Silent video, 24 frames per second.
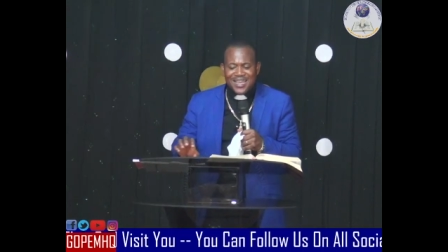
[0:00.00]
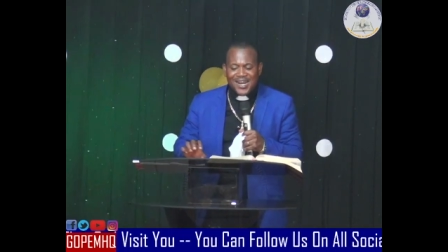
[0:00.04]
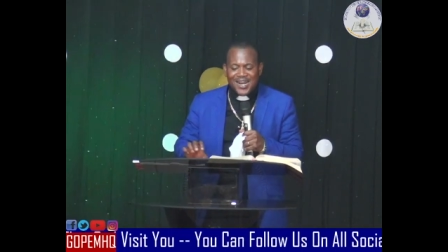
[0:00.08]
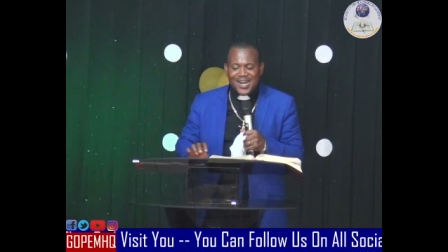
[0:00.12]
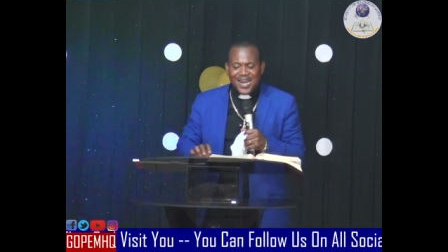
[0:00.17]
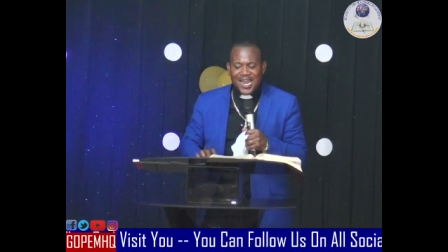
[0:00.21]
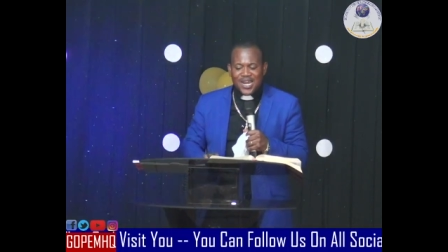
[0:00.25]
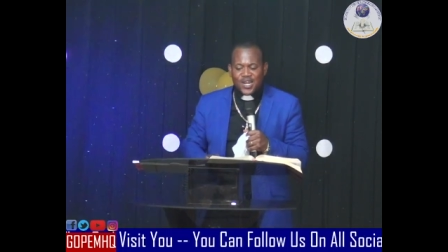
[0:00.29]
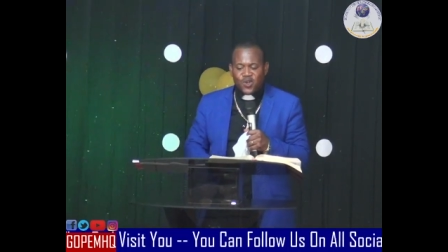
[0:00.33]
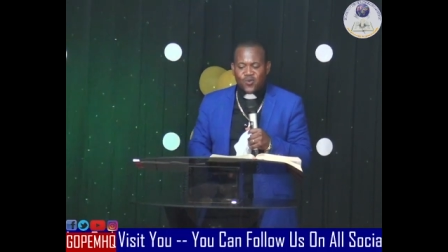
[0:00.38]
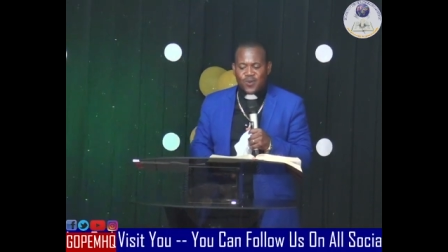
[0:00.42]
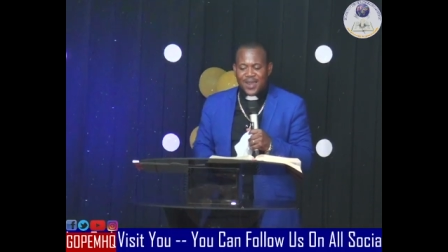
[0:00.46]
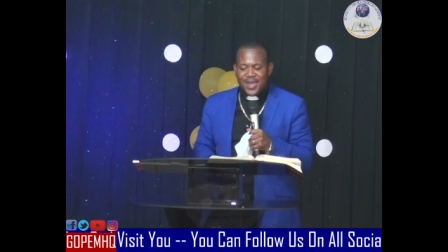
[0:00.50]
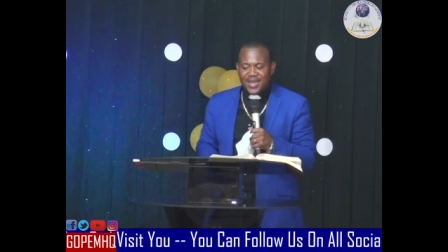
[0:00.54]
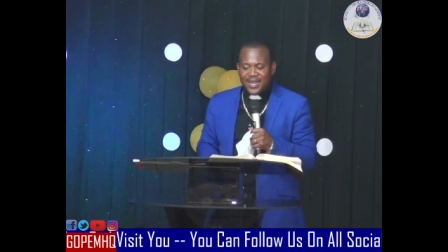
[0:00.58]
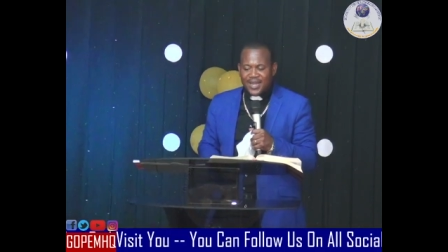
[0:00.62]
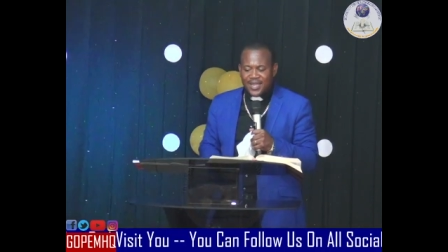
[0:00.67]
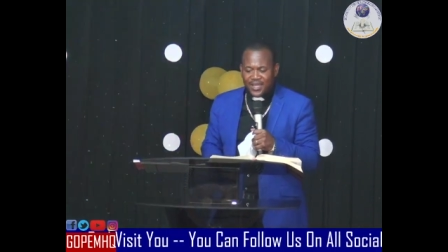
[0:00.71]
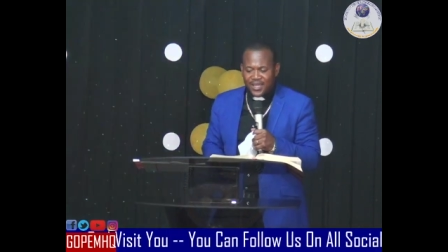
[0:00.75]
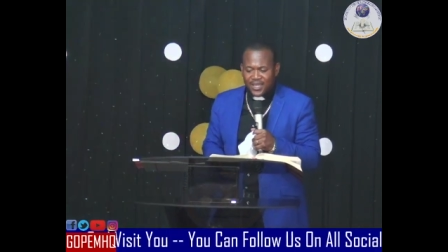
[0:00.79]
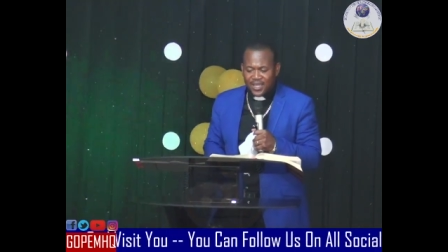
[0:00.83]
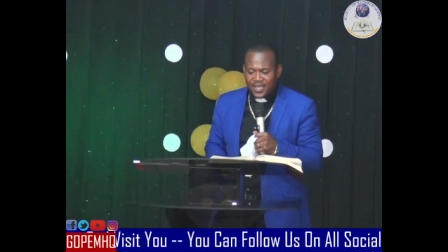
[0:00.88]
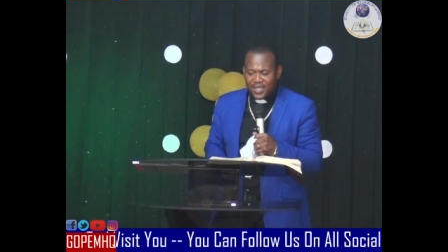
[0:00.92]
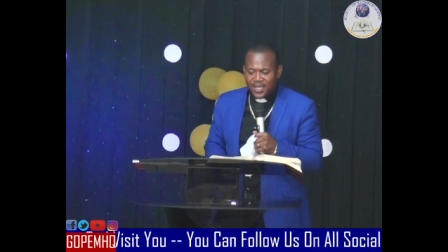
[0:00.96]

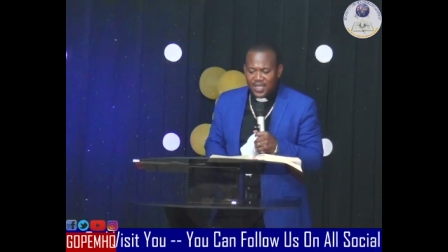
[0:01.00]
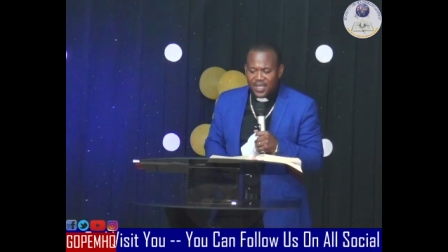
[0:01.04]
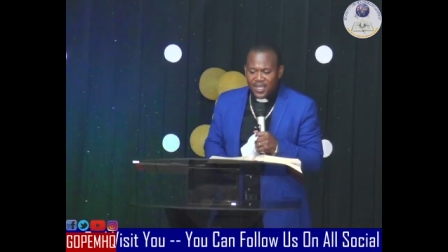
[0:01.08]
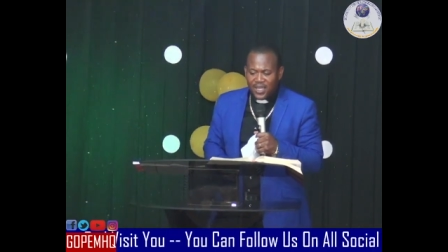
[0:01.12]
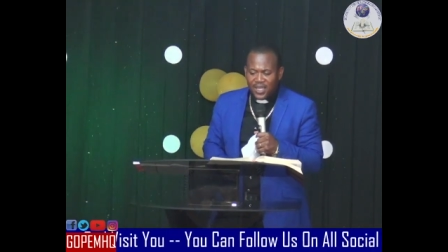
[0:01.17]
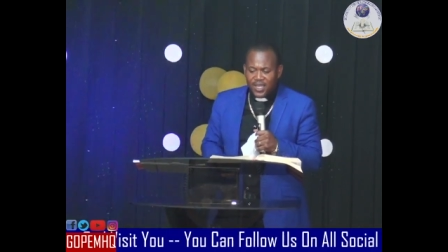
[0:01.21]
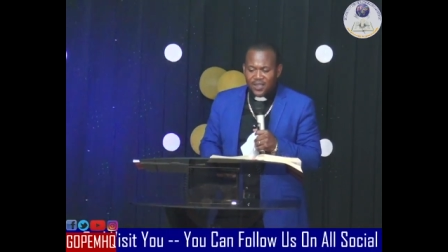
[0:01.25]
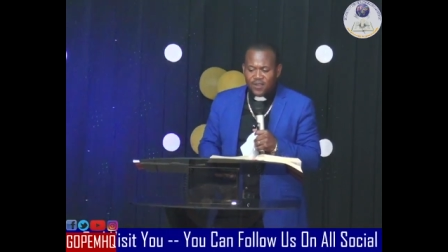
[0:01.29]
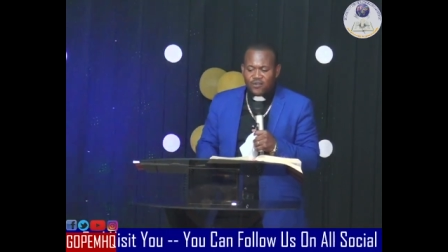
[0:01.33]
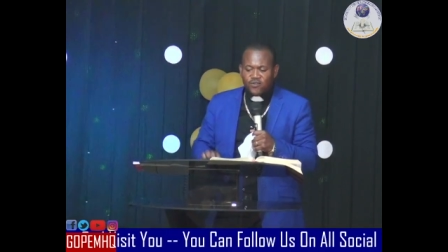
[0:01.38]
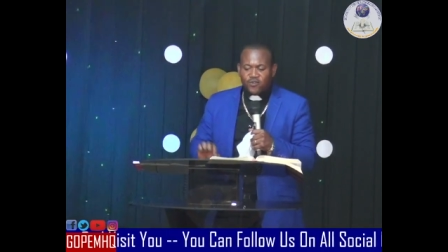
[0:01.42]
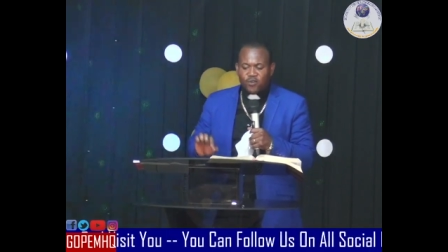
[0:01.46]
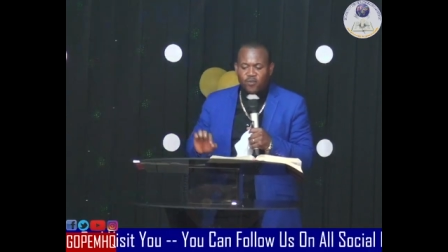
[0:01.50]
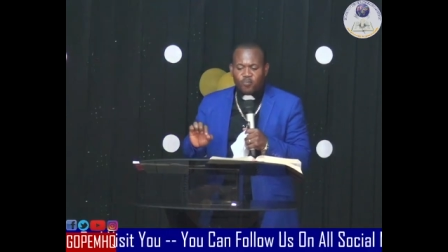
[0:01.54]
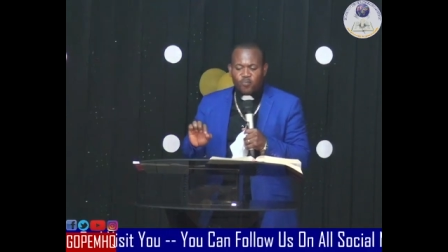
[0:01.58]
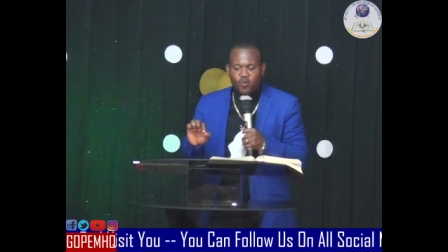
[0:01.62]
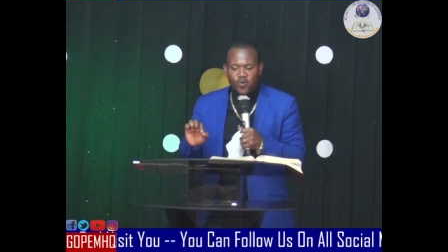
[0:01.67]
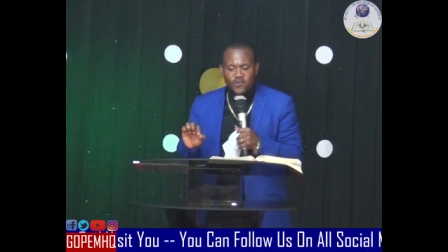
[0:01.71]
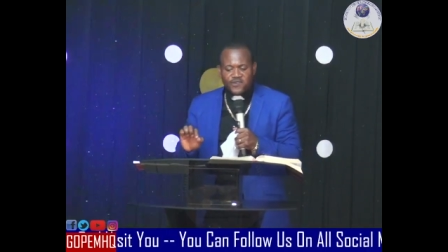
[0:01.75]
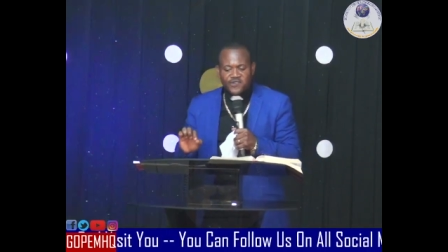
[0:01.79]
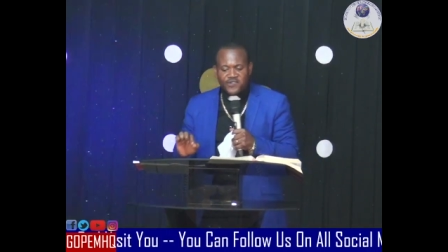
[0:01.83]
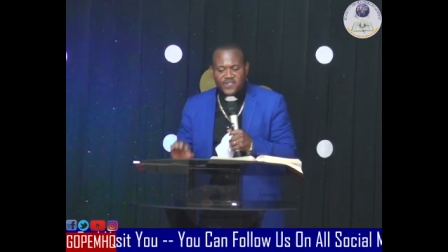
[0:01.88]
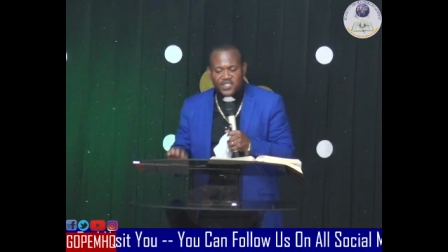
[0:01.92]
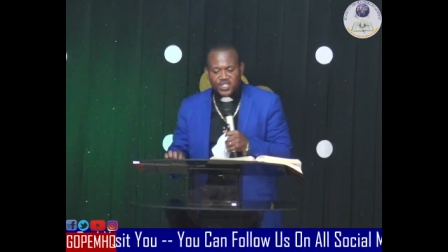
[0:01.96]
gradually into
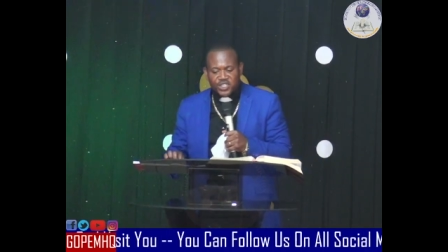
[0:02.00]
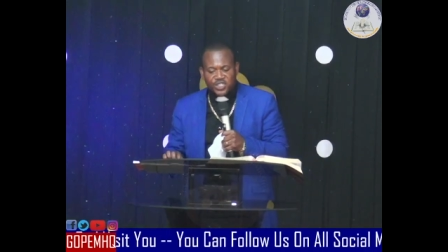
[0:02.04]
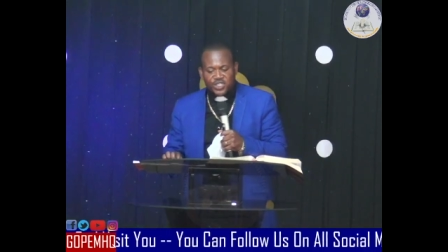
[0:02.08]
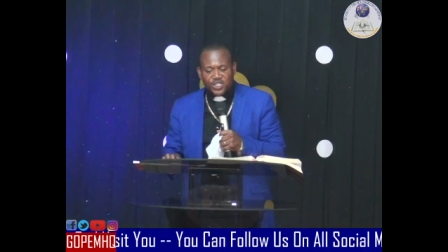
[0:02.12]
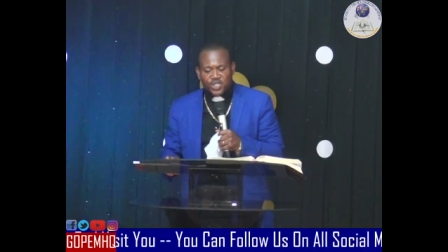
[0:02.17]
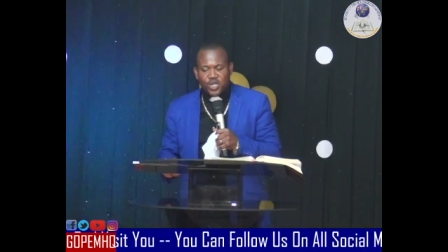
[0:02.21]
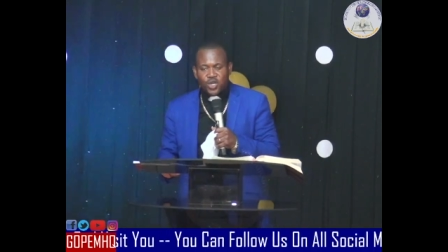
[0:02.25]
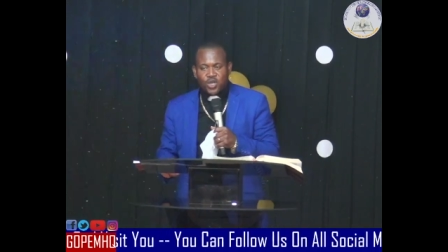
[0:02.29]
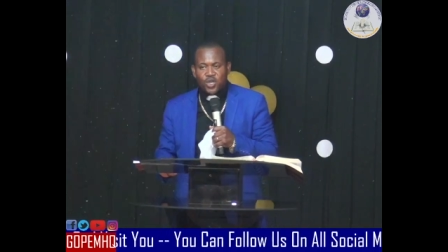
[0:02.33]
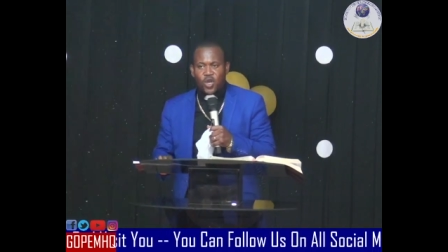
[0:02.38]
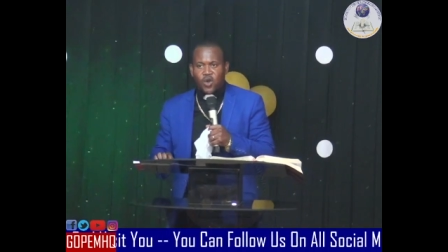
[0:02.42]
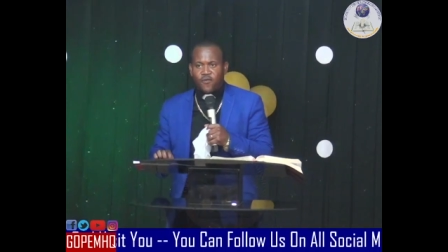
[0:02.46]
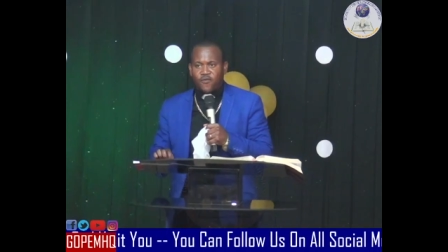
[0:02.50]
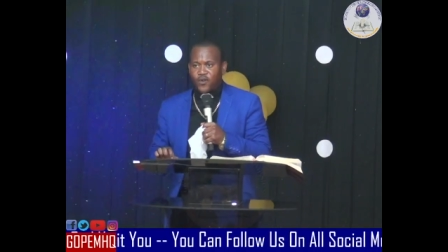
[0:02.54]
position of